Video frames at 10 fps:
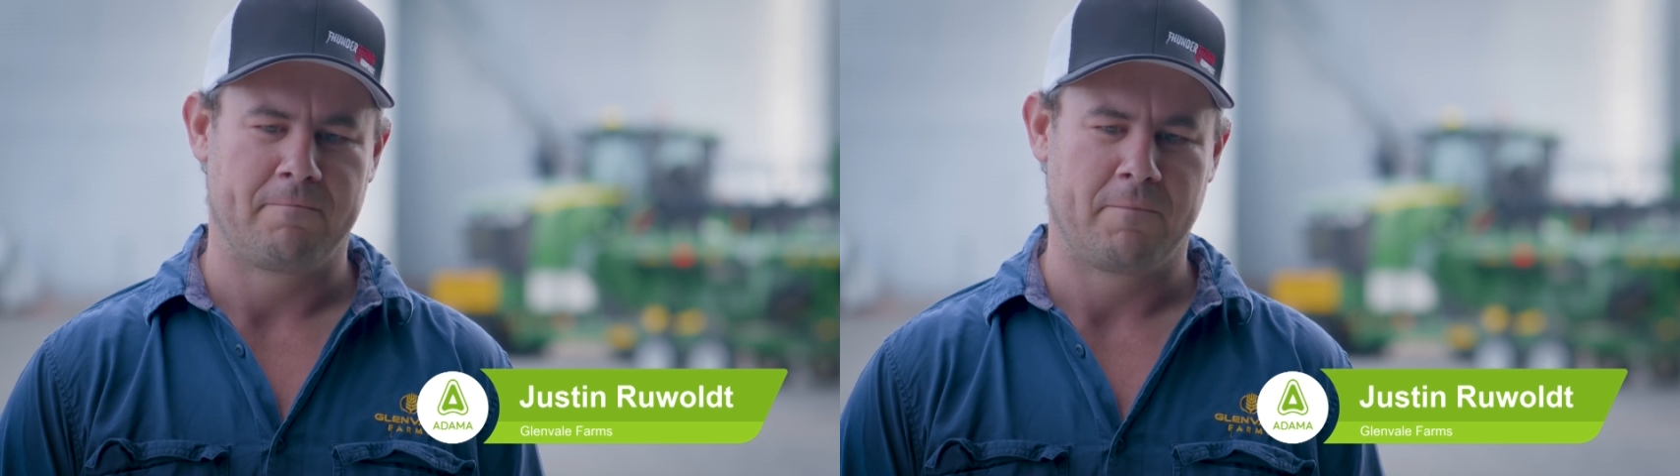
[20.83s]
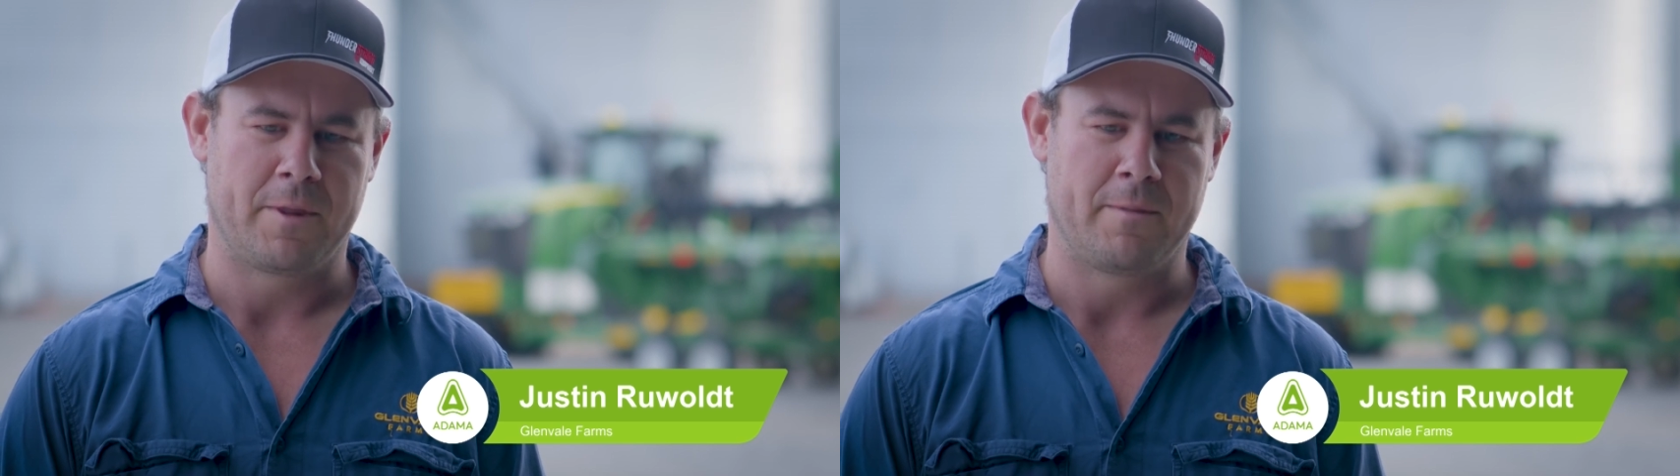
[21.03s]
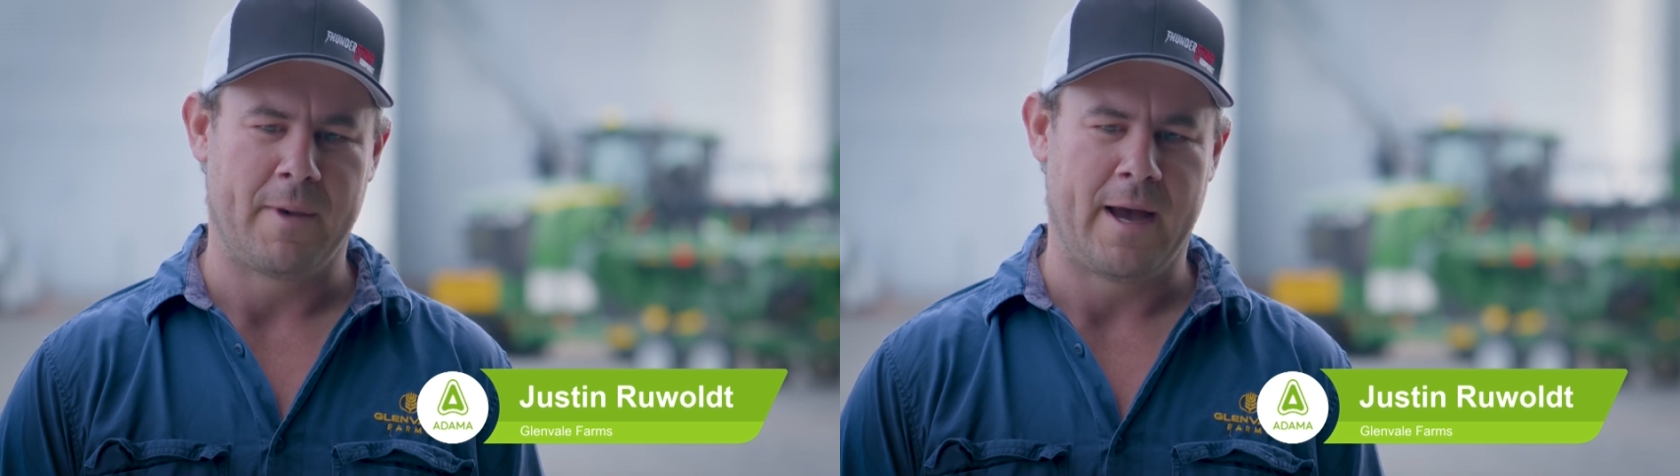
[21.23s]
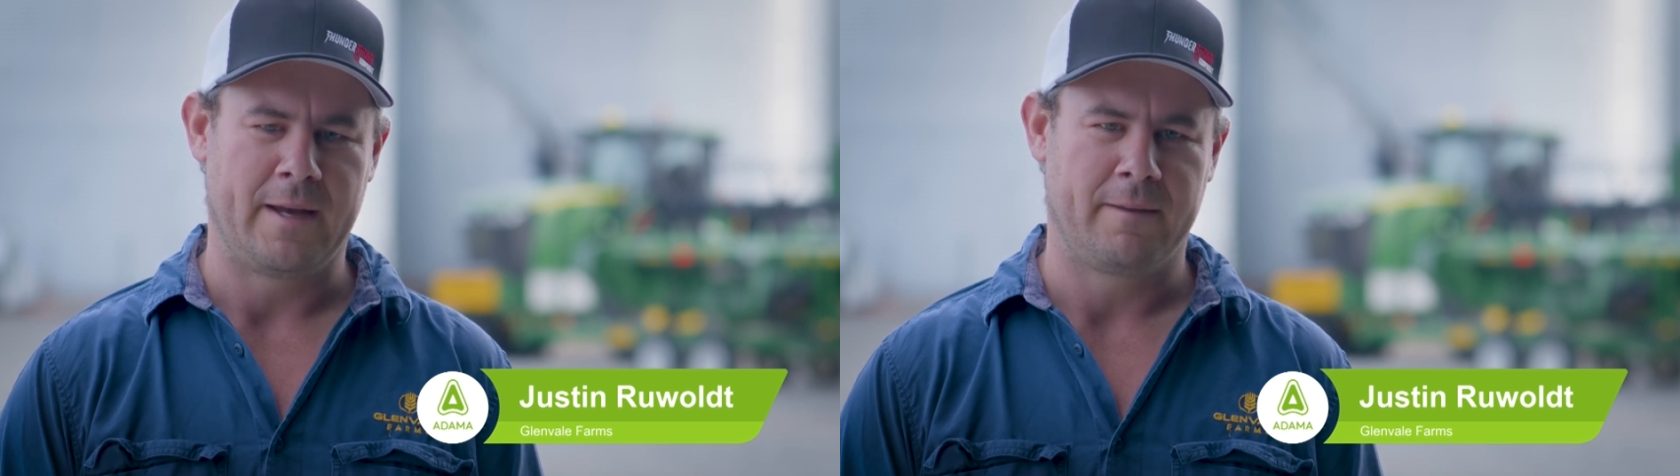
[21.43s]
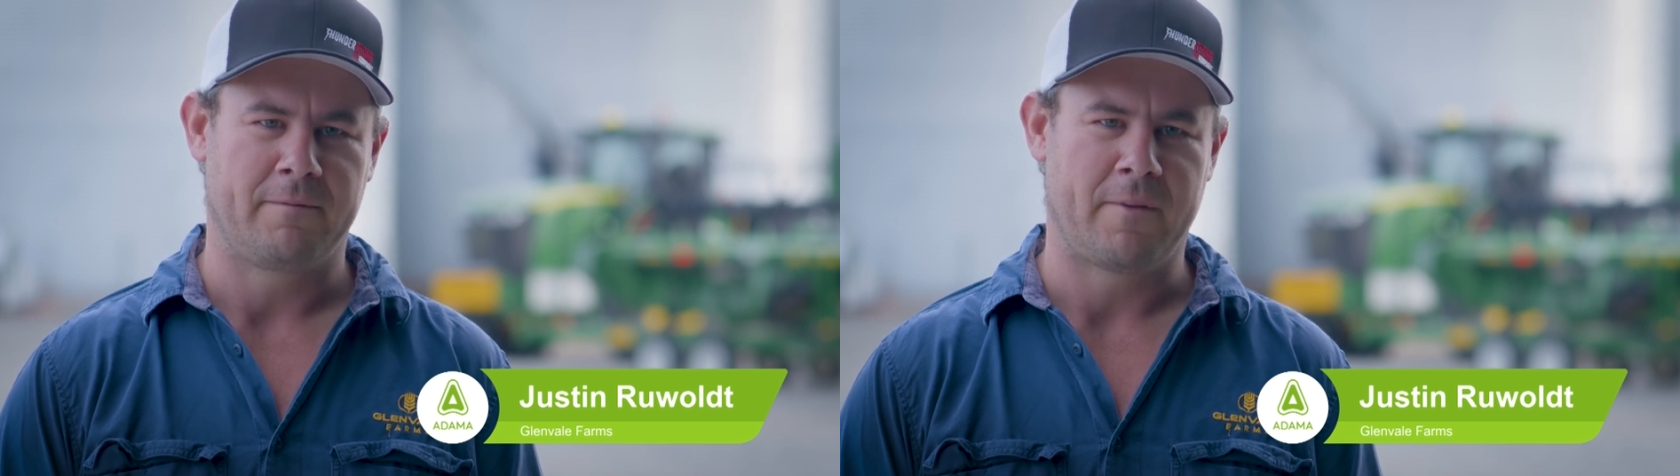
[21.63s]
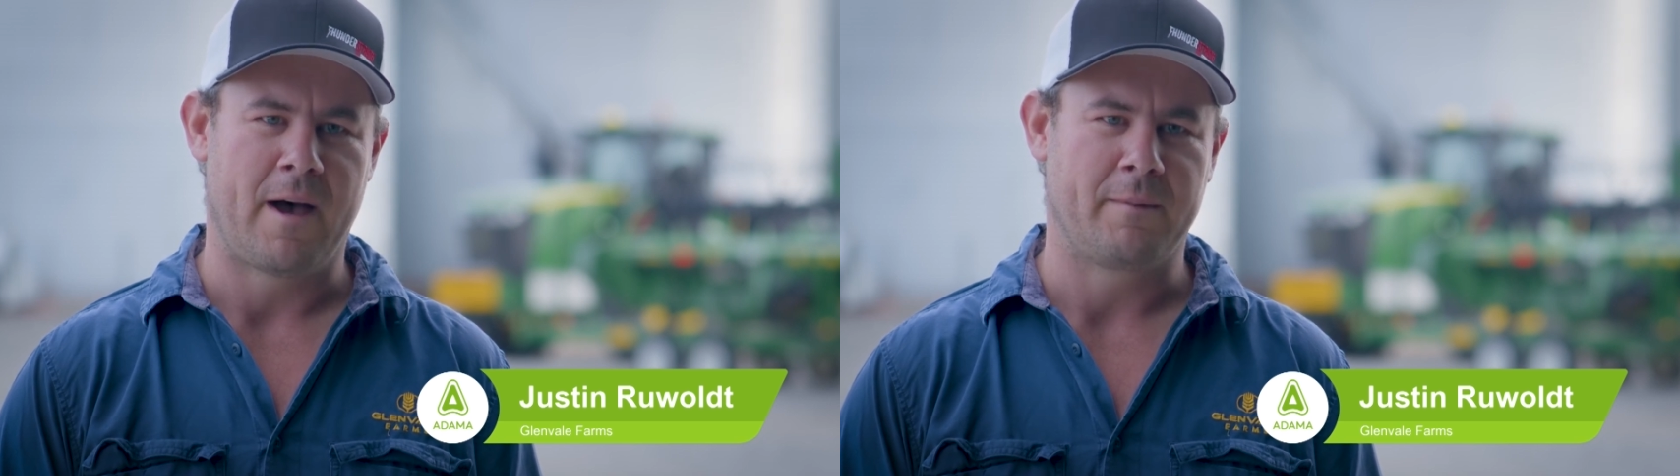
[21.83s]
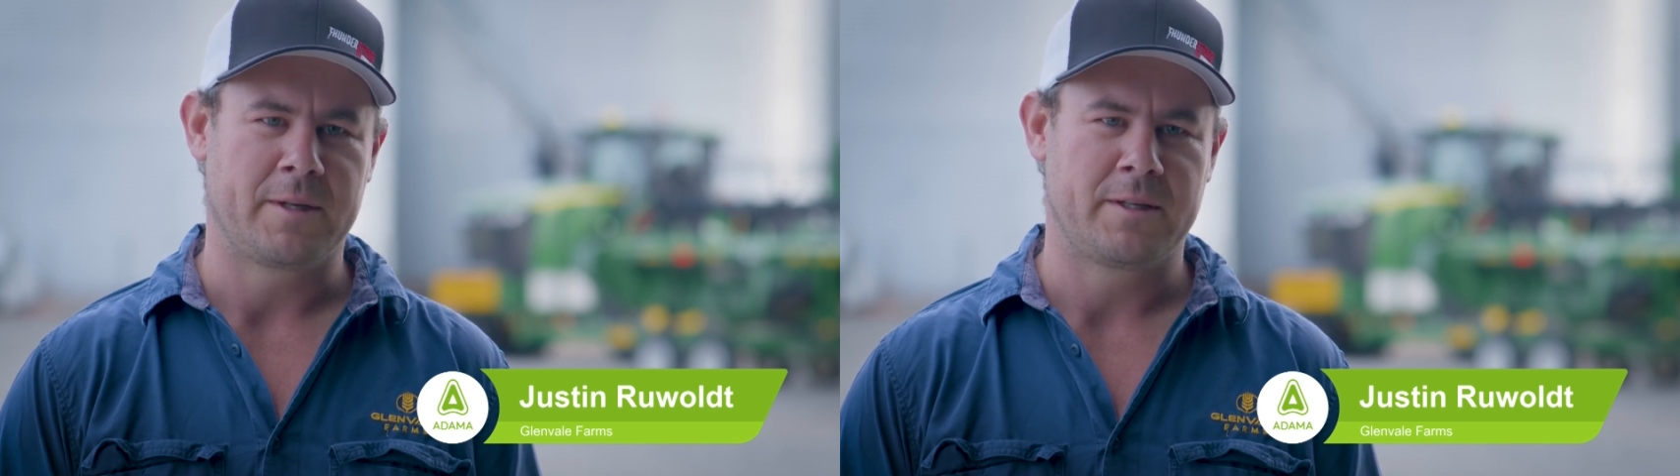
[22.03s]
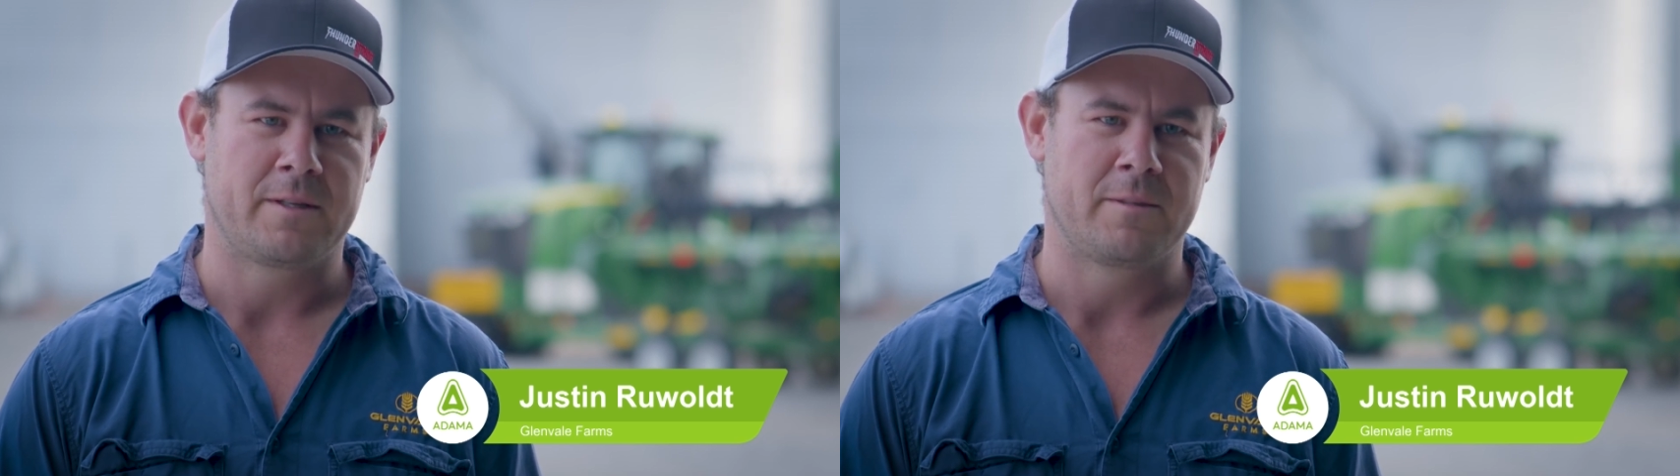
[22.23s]
with the main farming
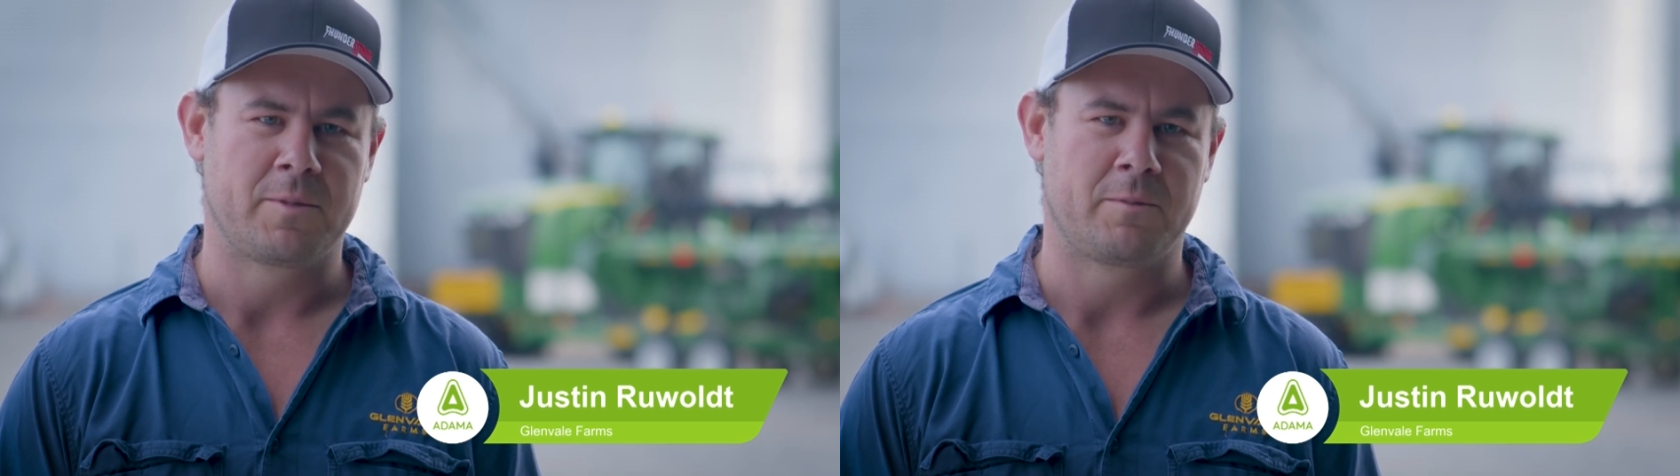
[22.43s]
systems